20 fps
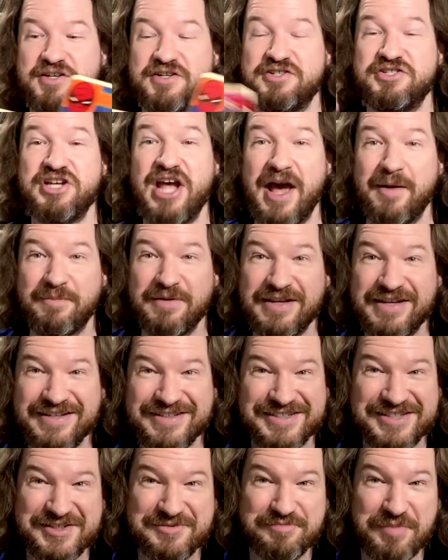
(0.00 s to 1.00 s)

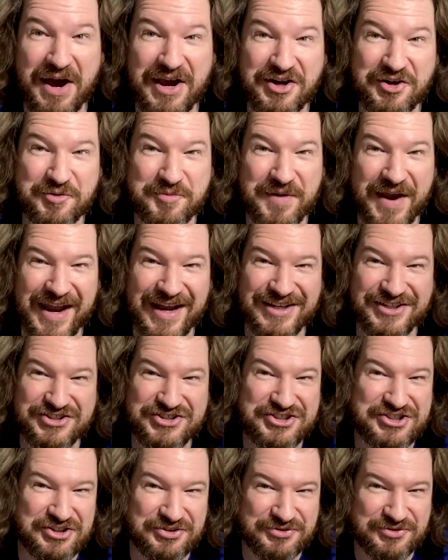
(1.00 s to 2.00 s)
Japanese Spider-Man
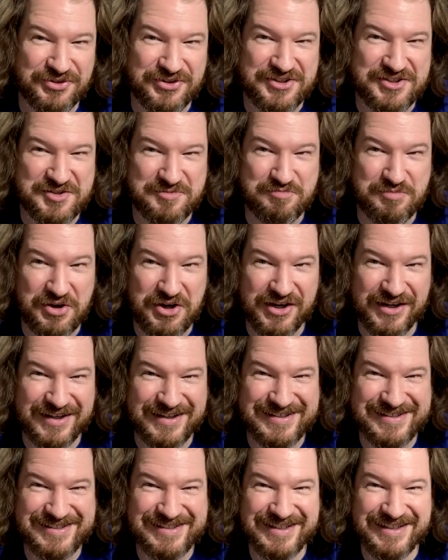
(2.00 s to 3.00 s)
children's
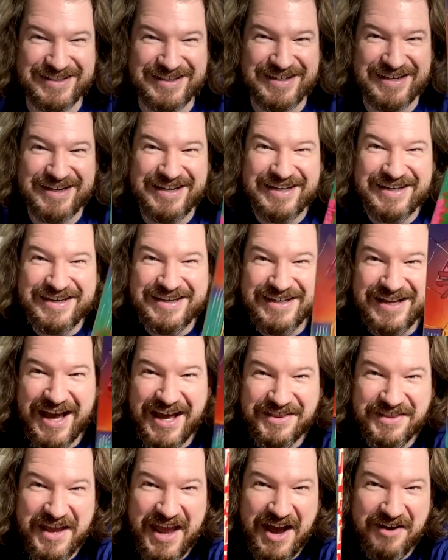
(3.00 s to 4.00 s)
books.
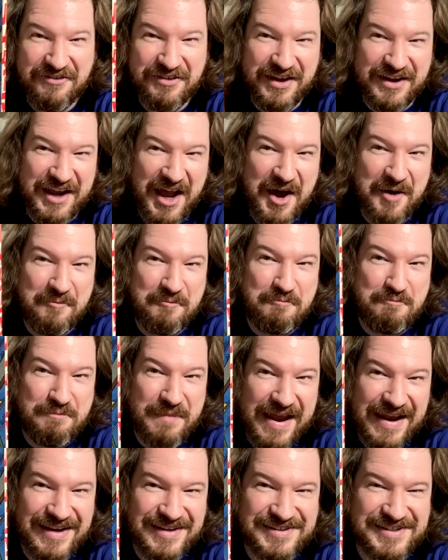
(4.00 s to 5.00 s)
And they have like
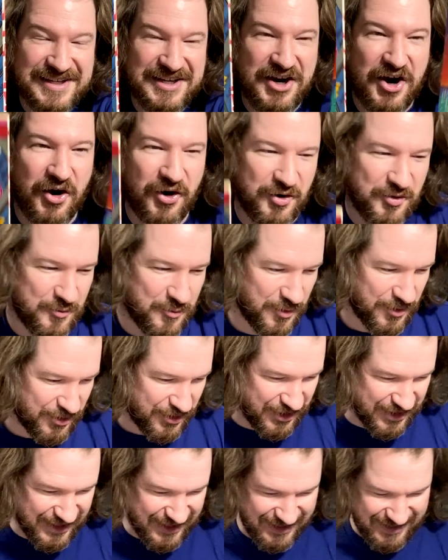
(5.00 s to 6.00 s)
amazing
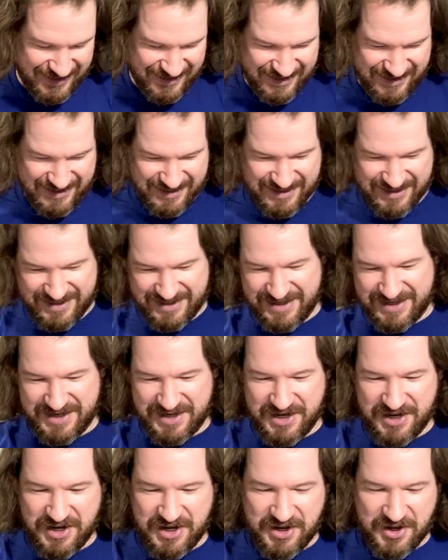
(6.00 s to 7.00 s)
artwork.
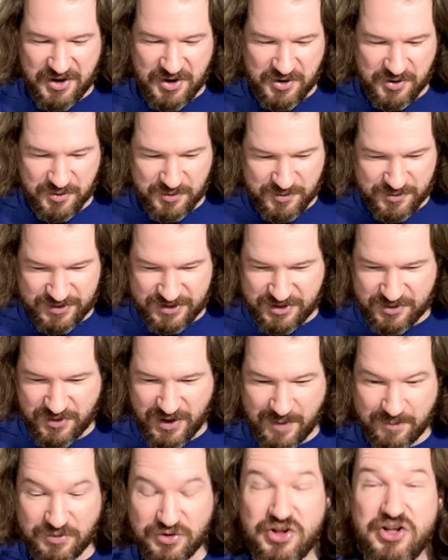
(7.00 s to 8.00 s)
Holy
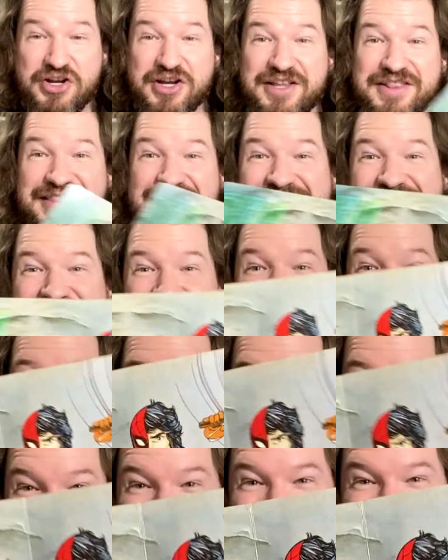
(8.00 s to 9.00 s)
crap, look at this
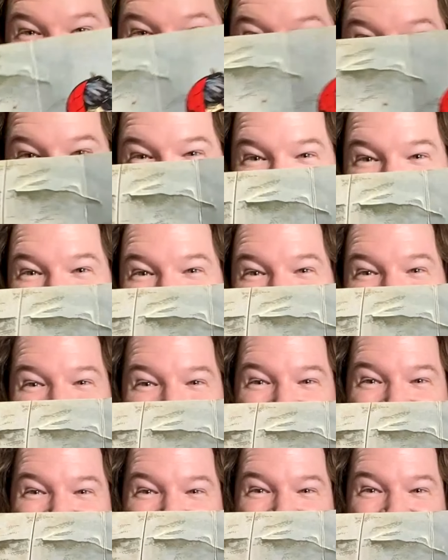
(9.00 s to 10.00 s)
art!
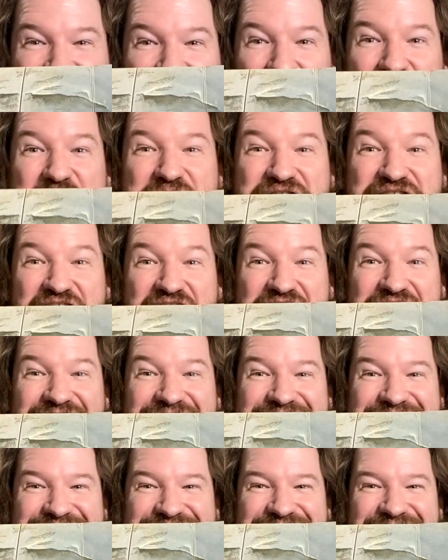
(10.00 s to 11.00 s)
It's so
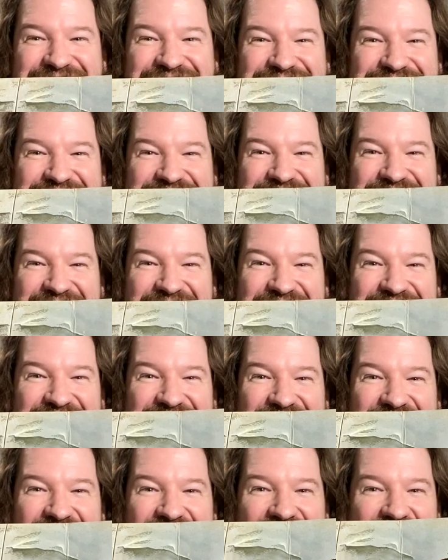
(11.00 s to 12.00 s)
good.
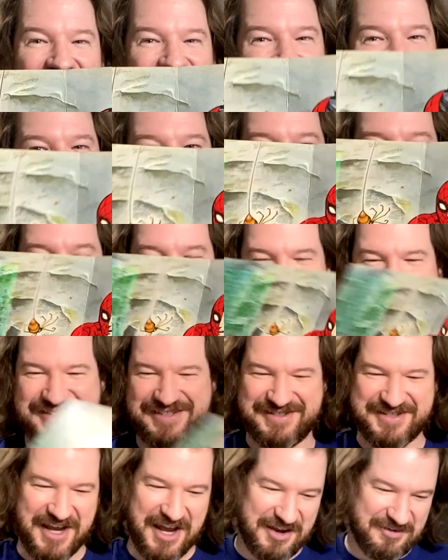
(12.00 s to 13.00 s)
I love this
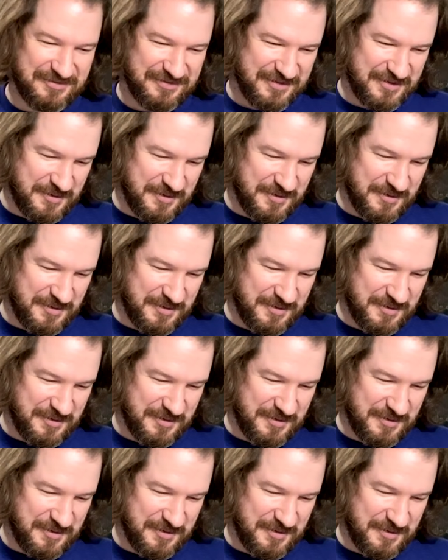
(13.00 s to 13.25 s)
stuff